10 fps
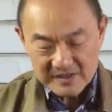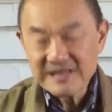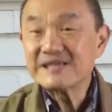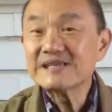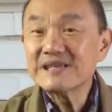
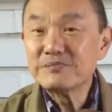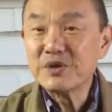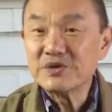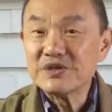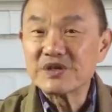This is a
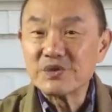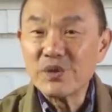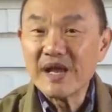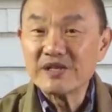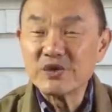boot you can
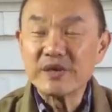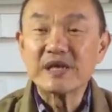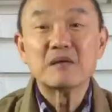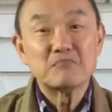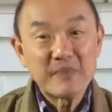wear
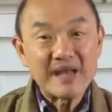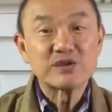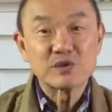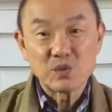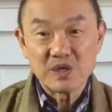doing
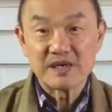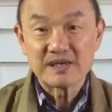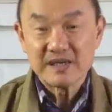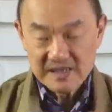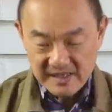manual
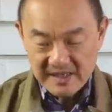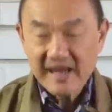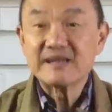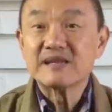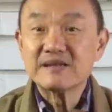work.
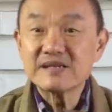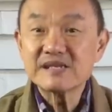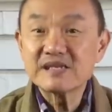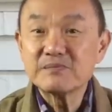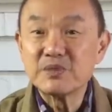And this
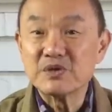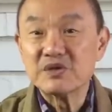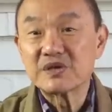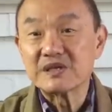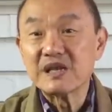is a boot
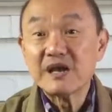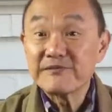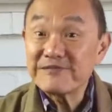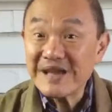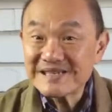you can
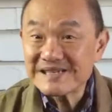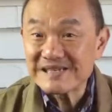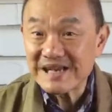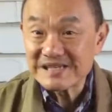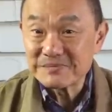
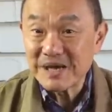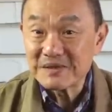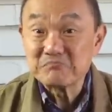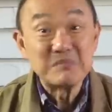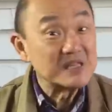fantasize
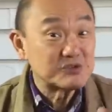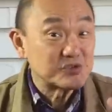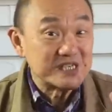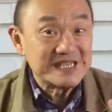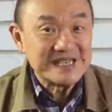about
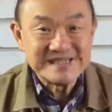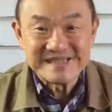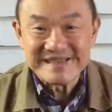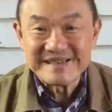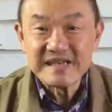military deeds
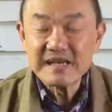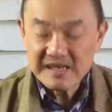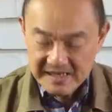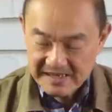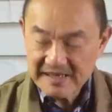in.
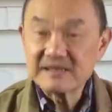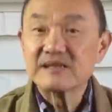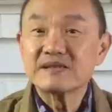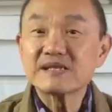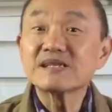
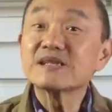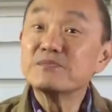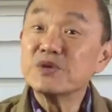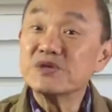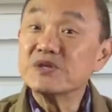And this is a
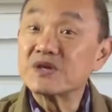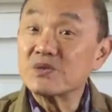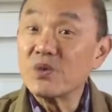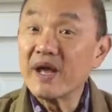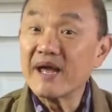boot you
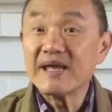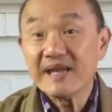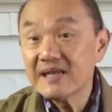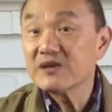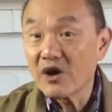can wear
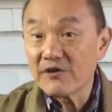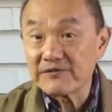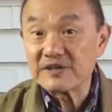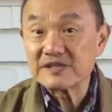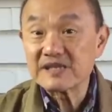in an
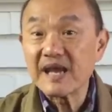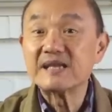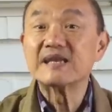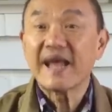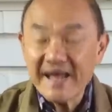office
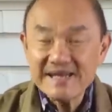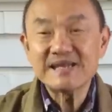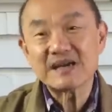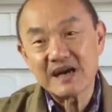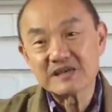and in
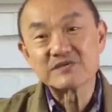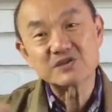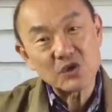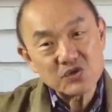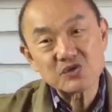any kind of
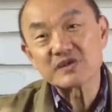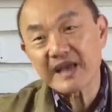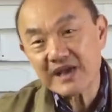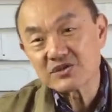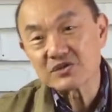social
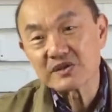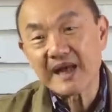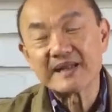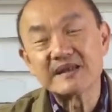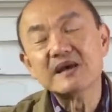casual
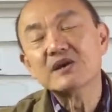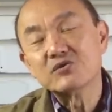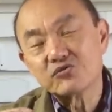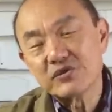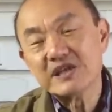and
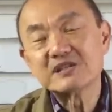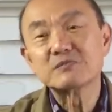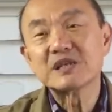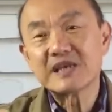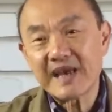
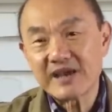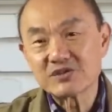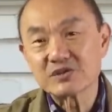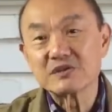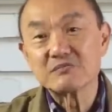reasonably
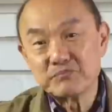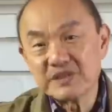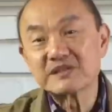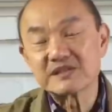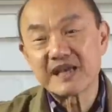casual,
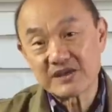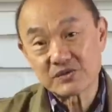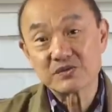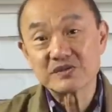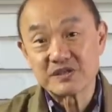business
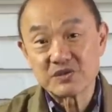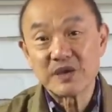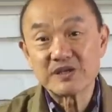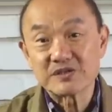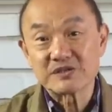casual
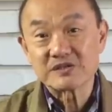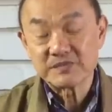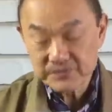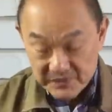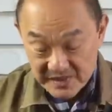
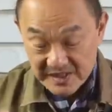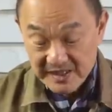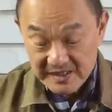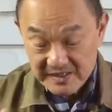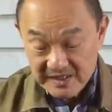situations.
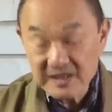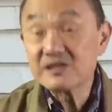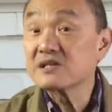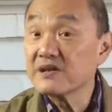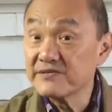It
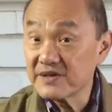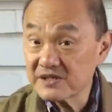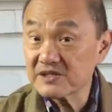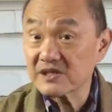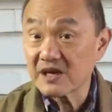is
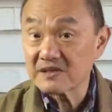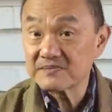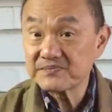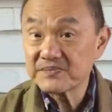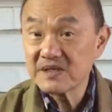versatile.
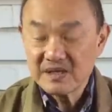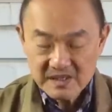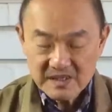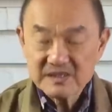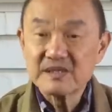
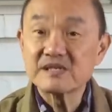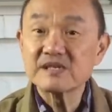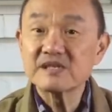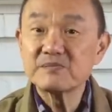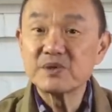This
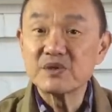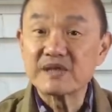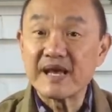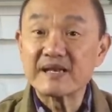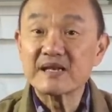is a boot
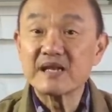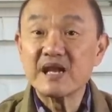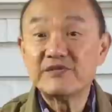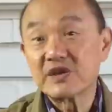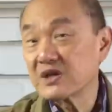that,
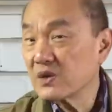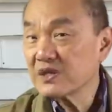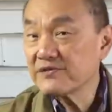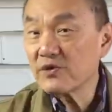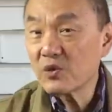if you can
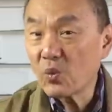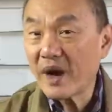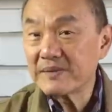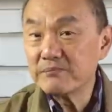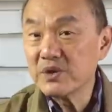only afford
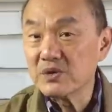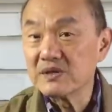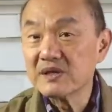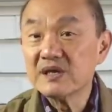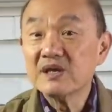one
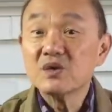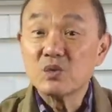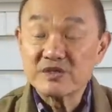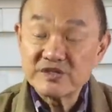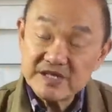boot,
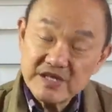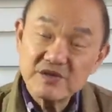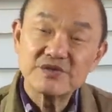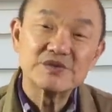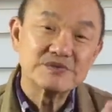would see
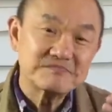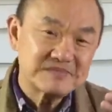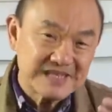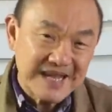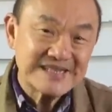you through
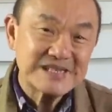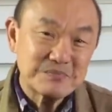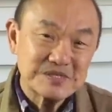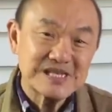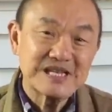
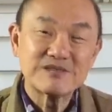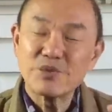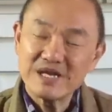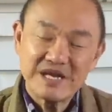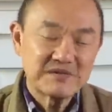90% of
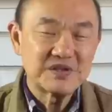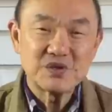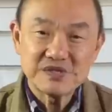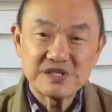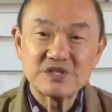whatever
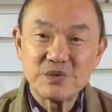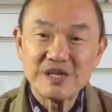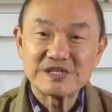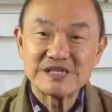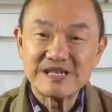your
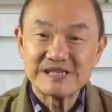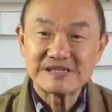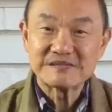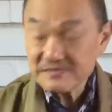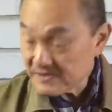situation
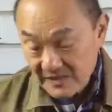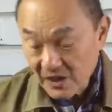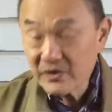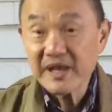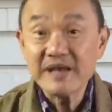is.
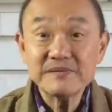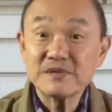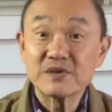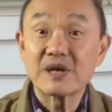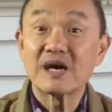Okay,
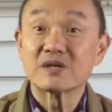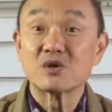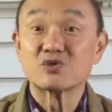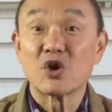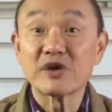you can't
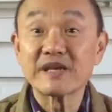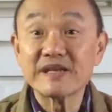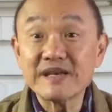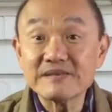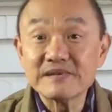go jogging
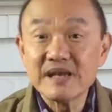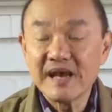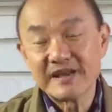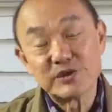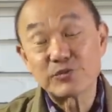in it,
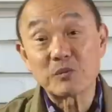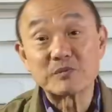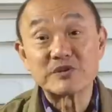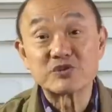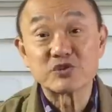and you
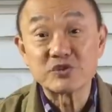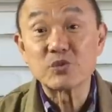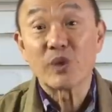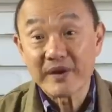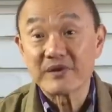probably shouldn't
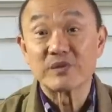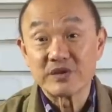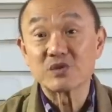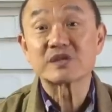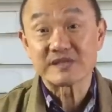wear it with
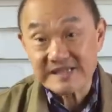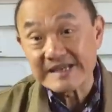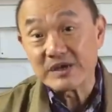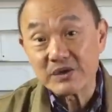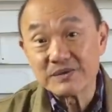your
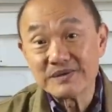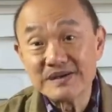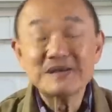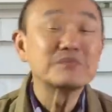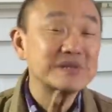tuxedo.
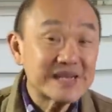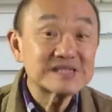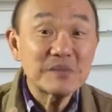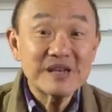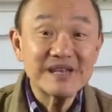But
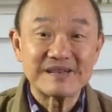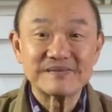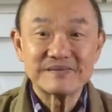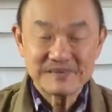that's about it.